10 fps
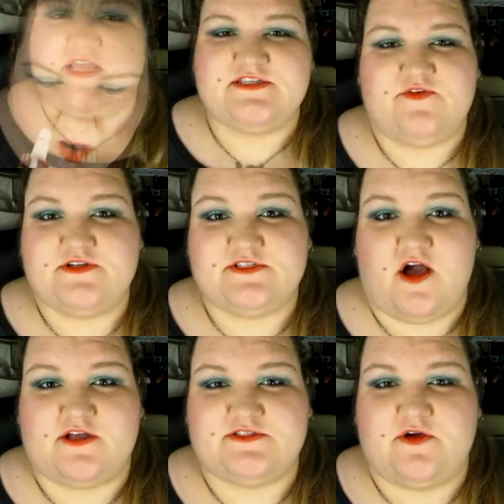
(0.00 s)
As far as the
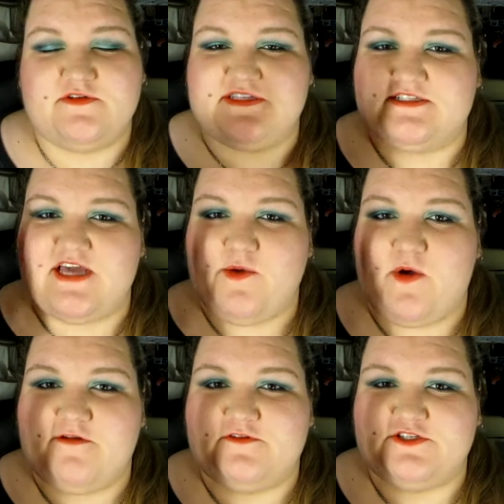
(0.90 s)
cost goes, the
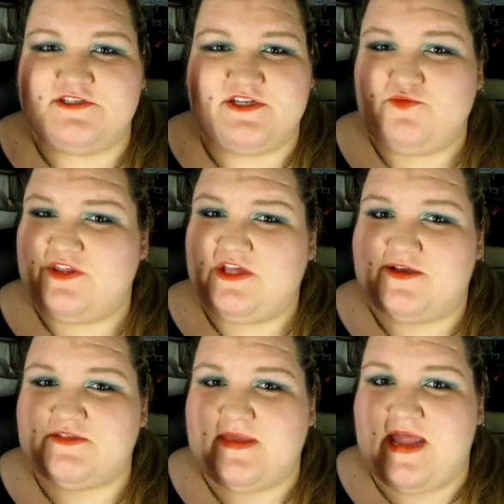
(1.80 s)
DIY version didn't really
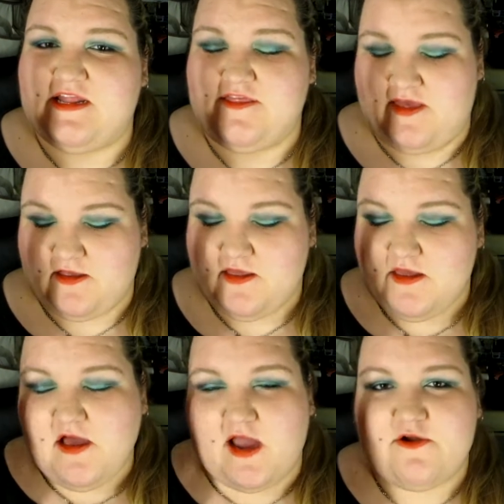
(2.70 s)
cost me anything.
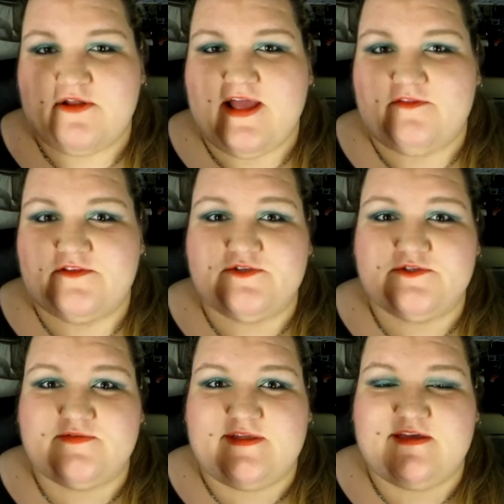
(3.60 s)
I already had the
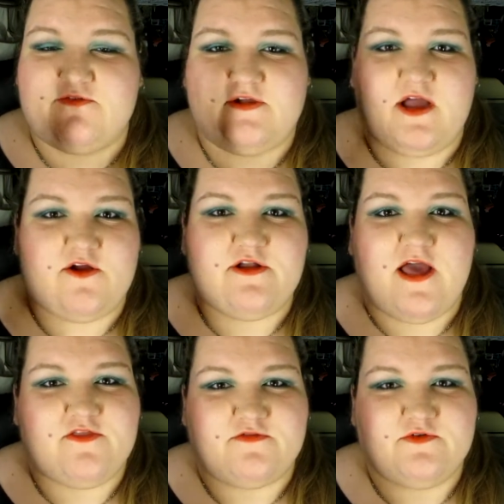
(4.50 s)
juice flavoring, I already
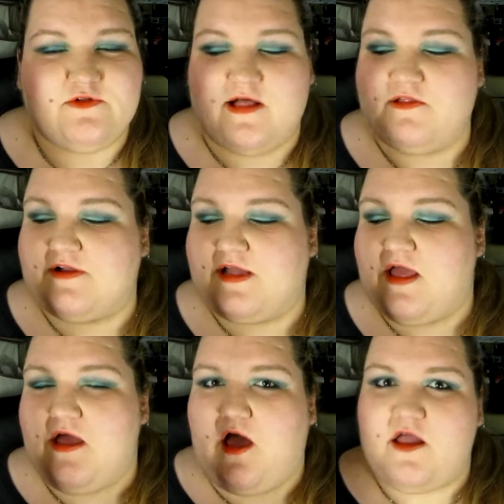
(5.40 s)
had the food coloring,
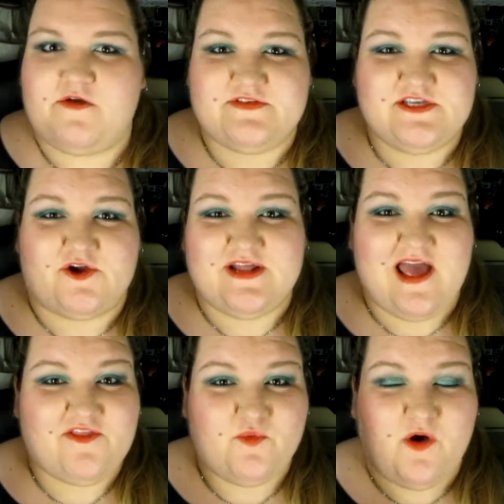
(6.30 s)
I obviously already
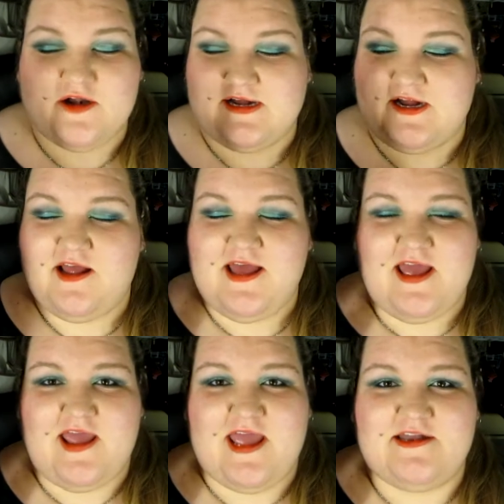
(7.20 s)
had the water,
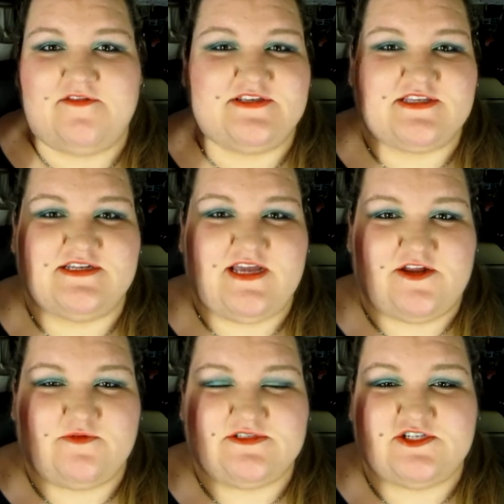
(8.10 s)
and this
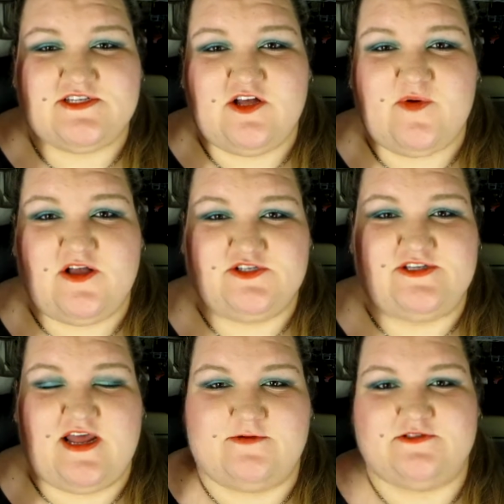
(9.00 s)
container was just nail polish
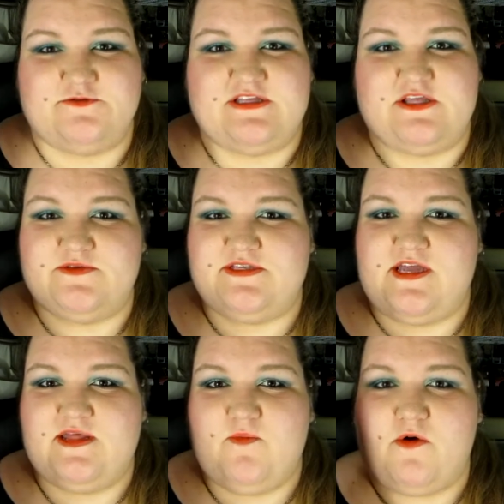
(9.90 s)
that I wasn't really
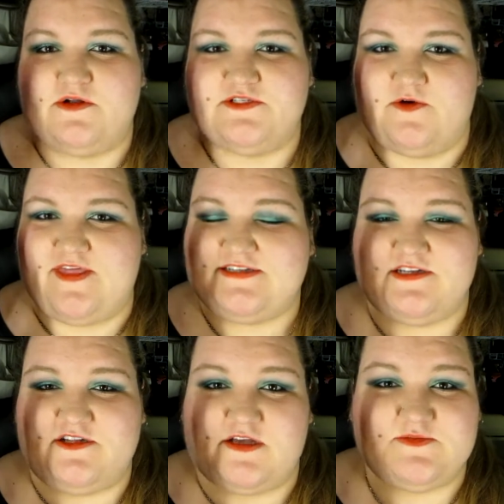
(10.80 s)
using anymore, so that
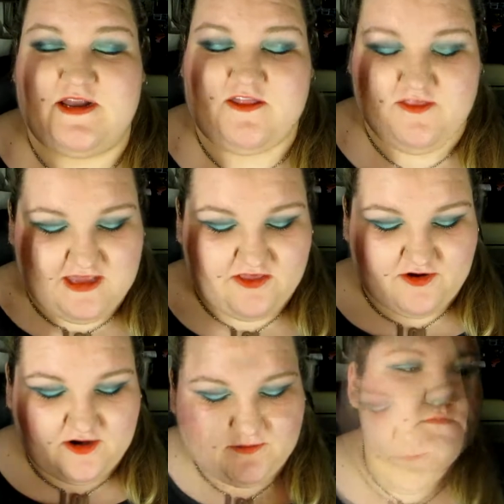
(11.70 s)
didn't cost me anything
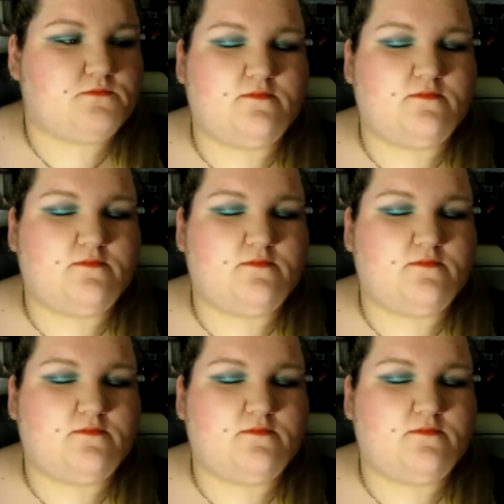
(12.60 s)
either.